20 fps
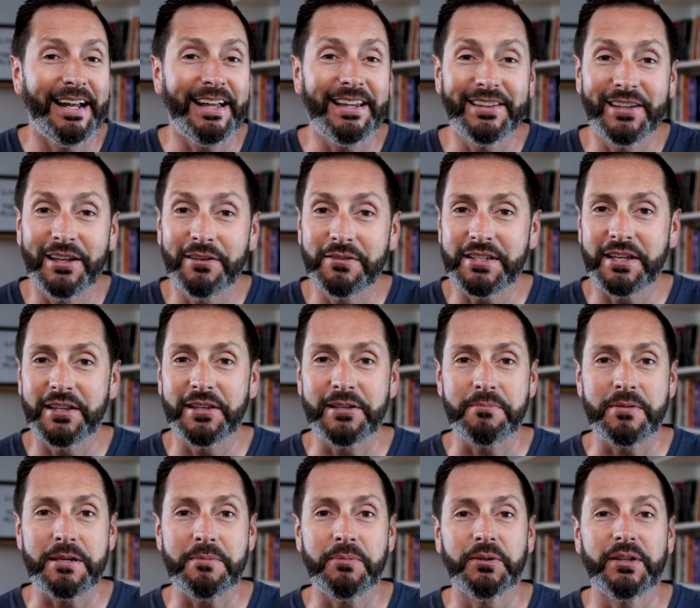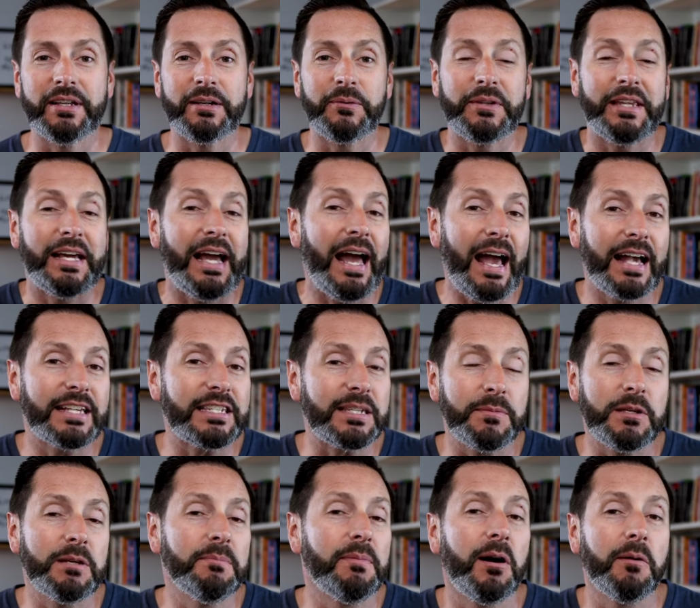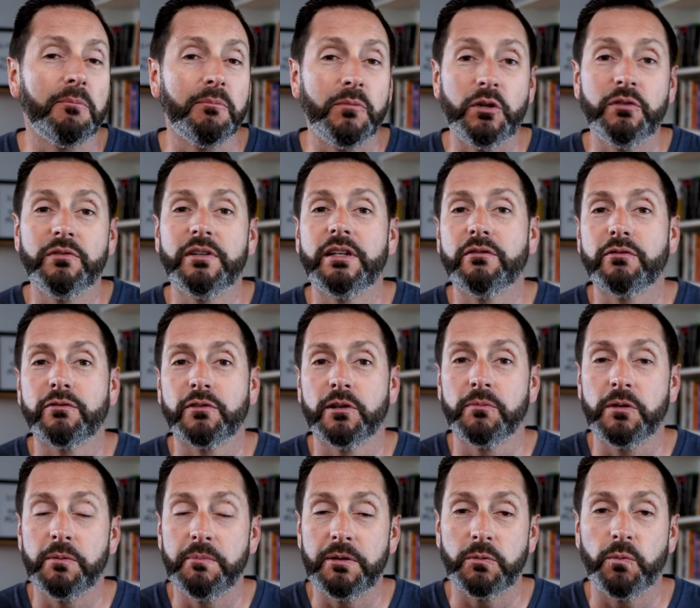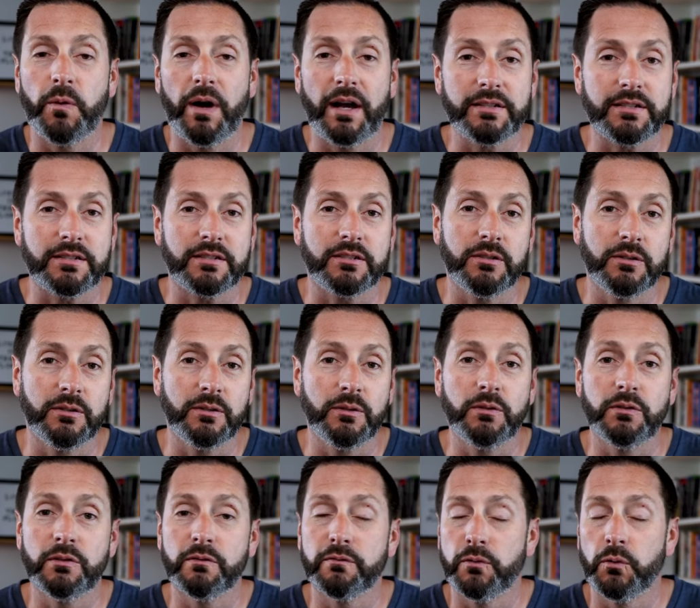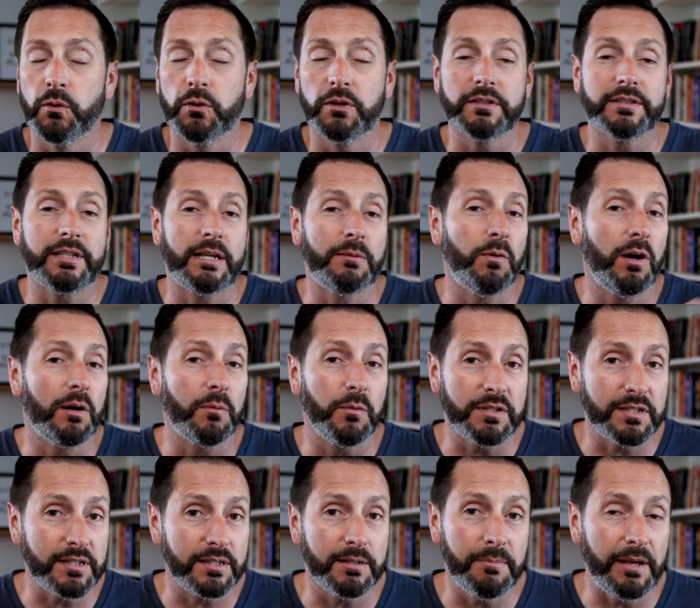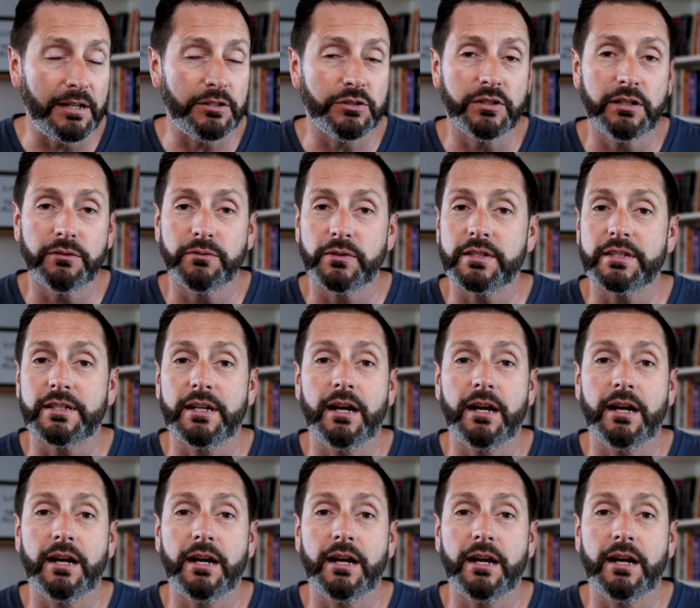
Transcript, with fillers: I love telling people, like when they ask me about moving from the Midwest to Florida, say, Juan, what's the major difference?